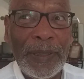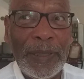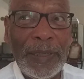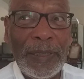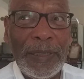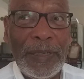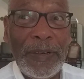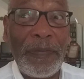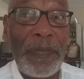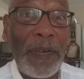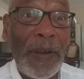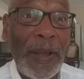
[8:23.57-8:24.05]

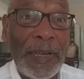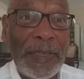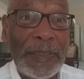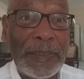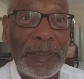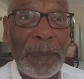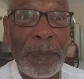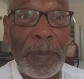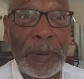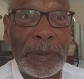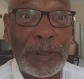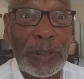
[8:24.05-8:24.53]

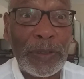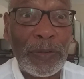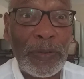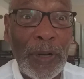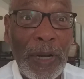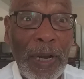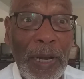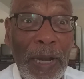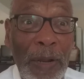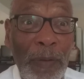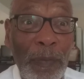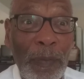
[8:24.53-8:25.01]
defines a
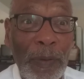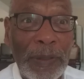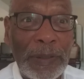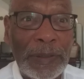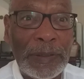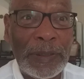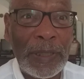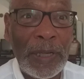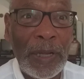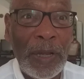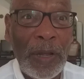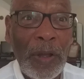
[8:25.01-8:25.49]
particular
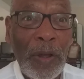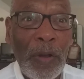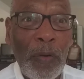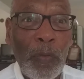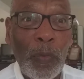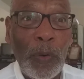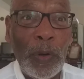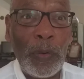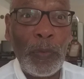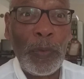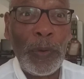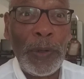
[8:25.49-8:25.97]
language.
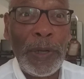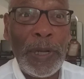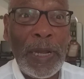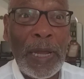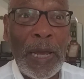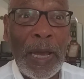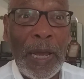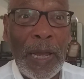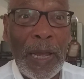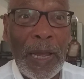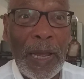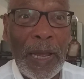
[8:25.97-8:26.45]
When we
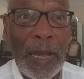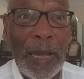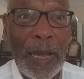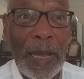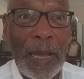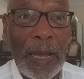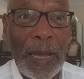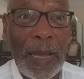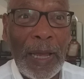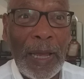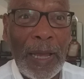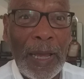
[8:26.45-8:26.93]
hear
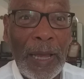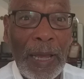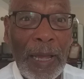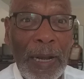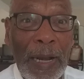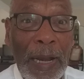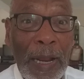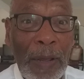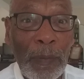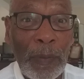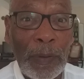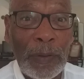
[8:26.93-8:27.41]
a
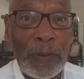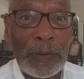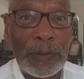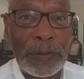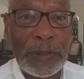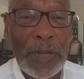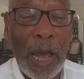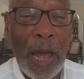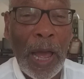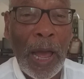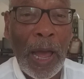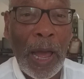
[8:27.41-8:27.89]
language, we
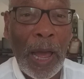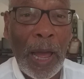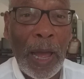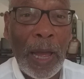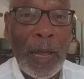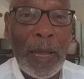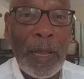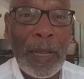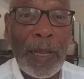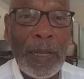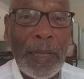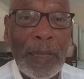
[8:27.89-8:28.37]
say,
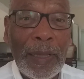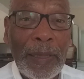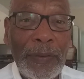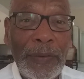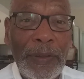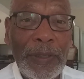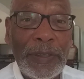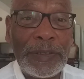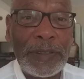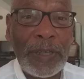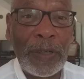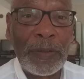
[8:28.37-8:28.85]

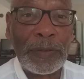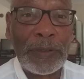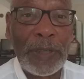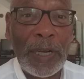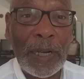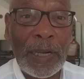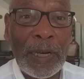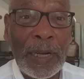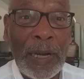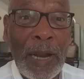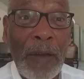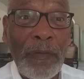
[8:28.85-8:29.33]
this sounds
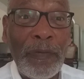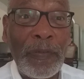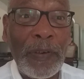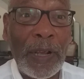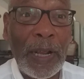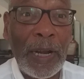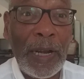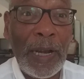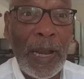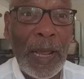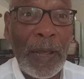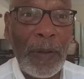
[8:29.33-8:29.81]
like an
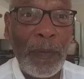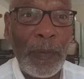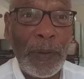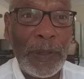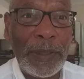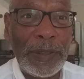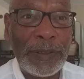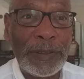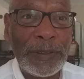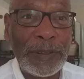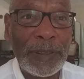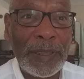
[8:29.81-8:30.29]
African
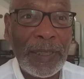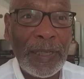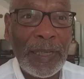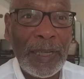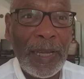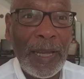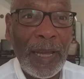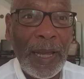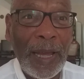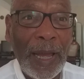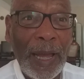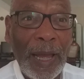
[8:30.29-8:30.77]
language.
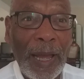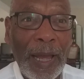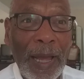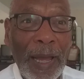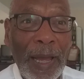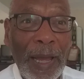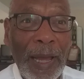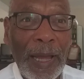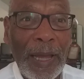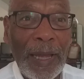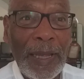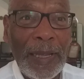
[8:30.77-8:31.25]

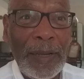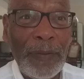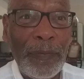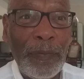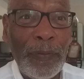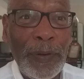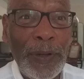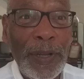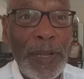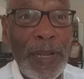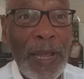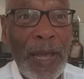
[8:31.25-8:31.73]
If
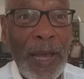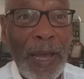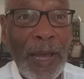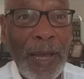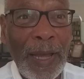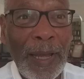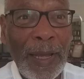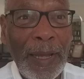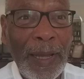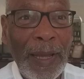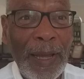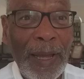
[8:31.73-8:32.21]
we hear
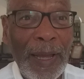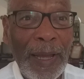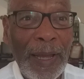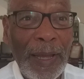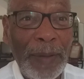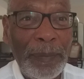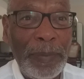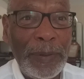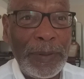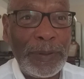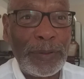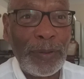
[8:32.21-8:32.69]

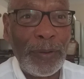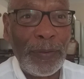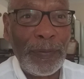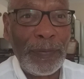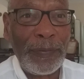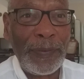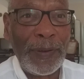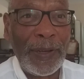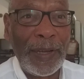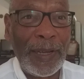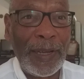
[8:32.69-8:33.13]
a piece of